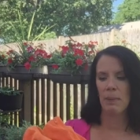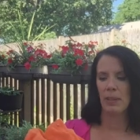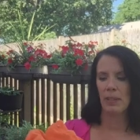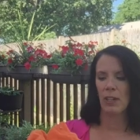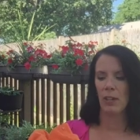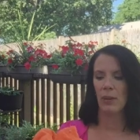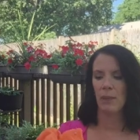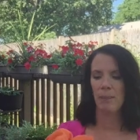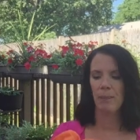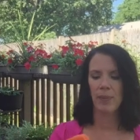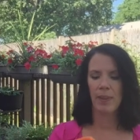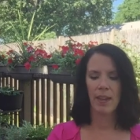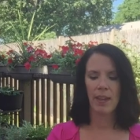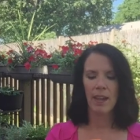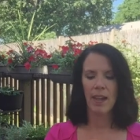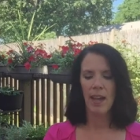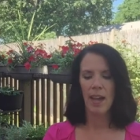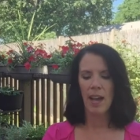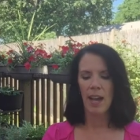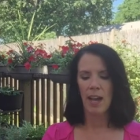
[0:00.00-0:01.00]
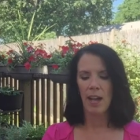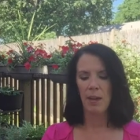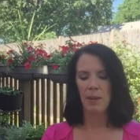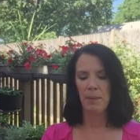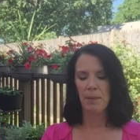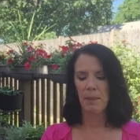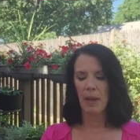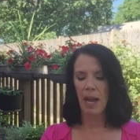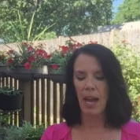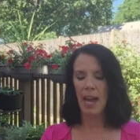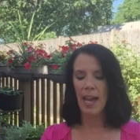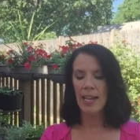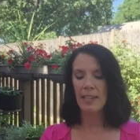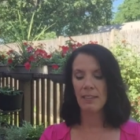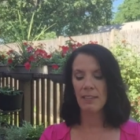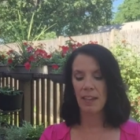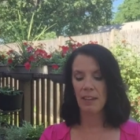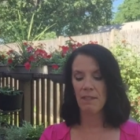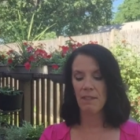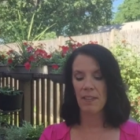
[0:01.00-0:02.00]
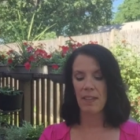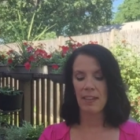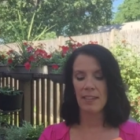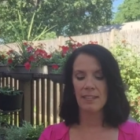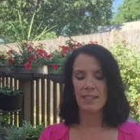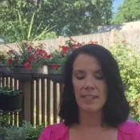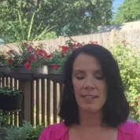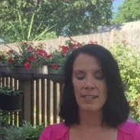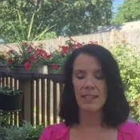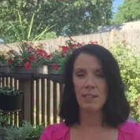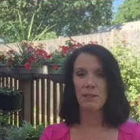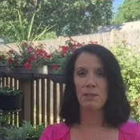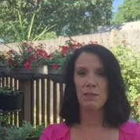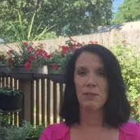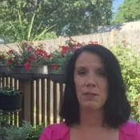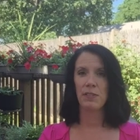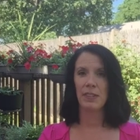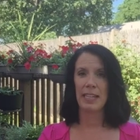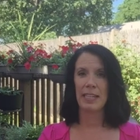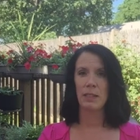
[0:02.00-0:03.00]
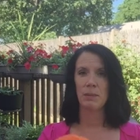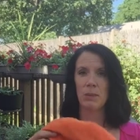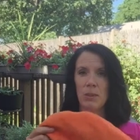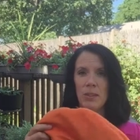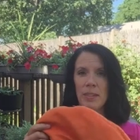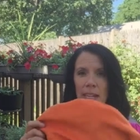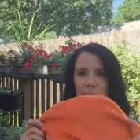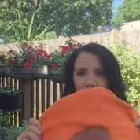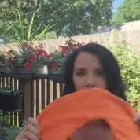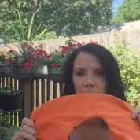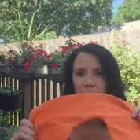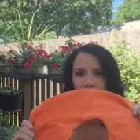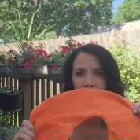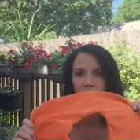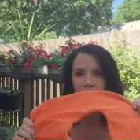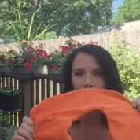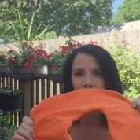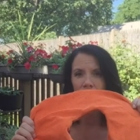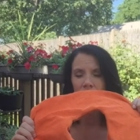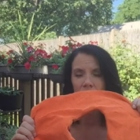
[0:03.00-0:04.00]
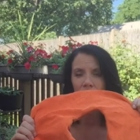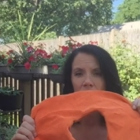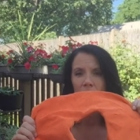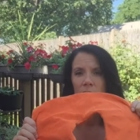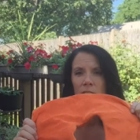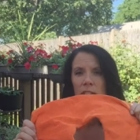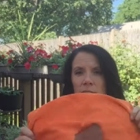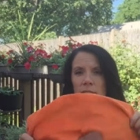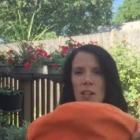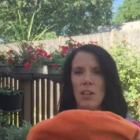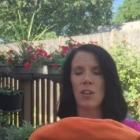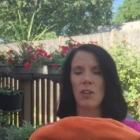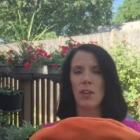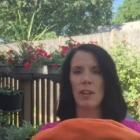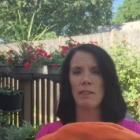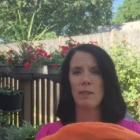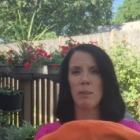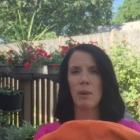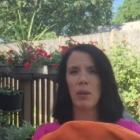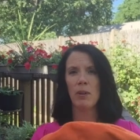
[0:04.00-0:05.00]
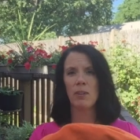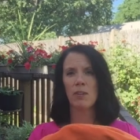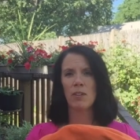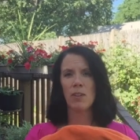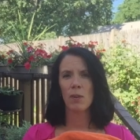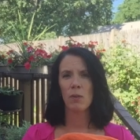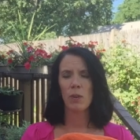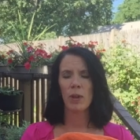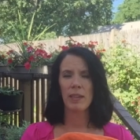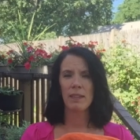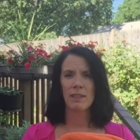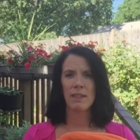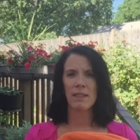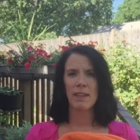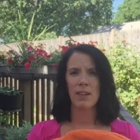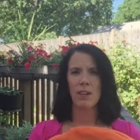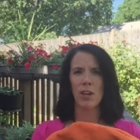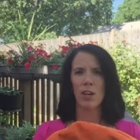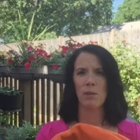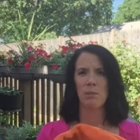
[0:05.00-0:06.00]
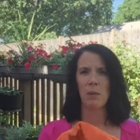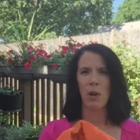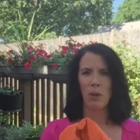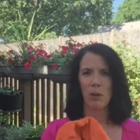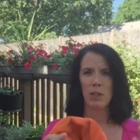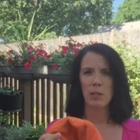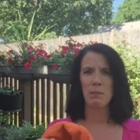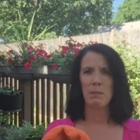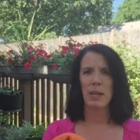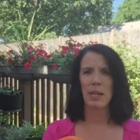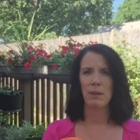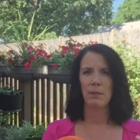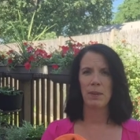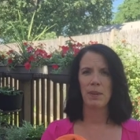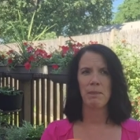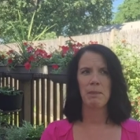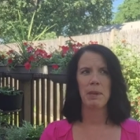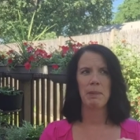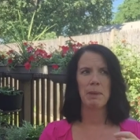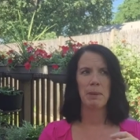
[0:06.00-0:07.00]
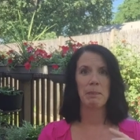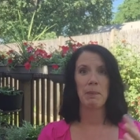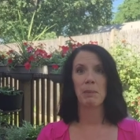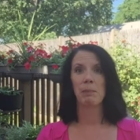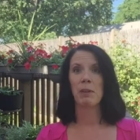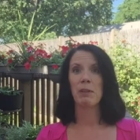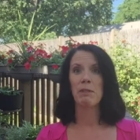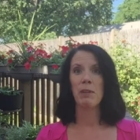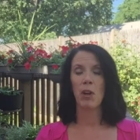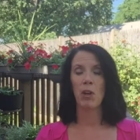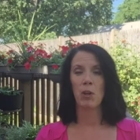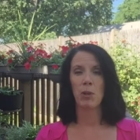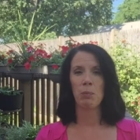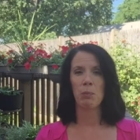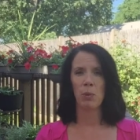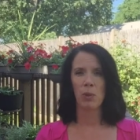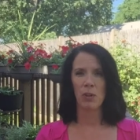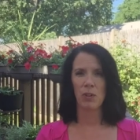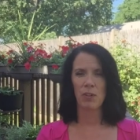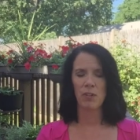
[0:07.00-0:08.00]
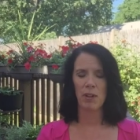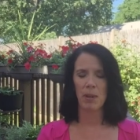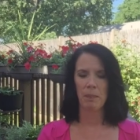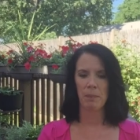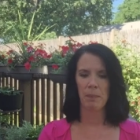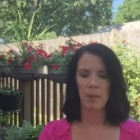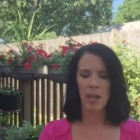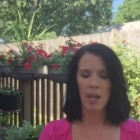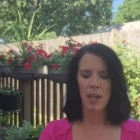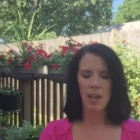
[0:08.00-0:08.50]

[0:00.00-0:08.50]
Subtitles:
pillow. I love this. It's an inflatable neck pillow. So as opposed to the ones that are already made with maybe memory foam or some